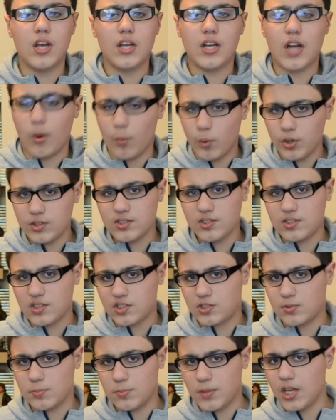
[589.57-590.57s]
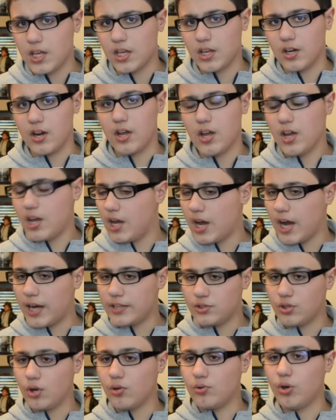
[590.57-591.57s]
Now, what does this mean? I
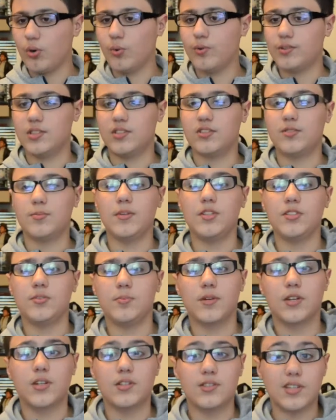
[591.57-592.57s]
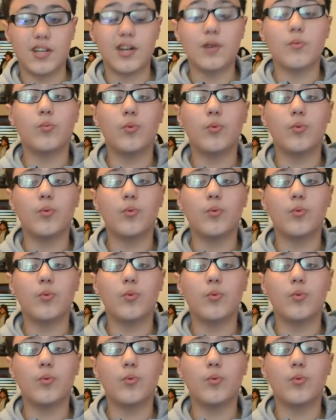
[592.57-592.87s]
don't know what this means because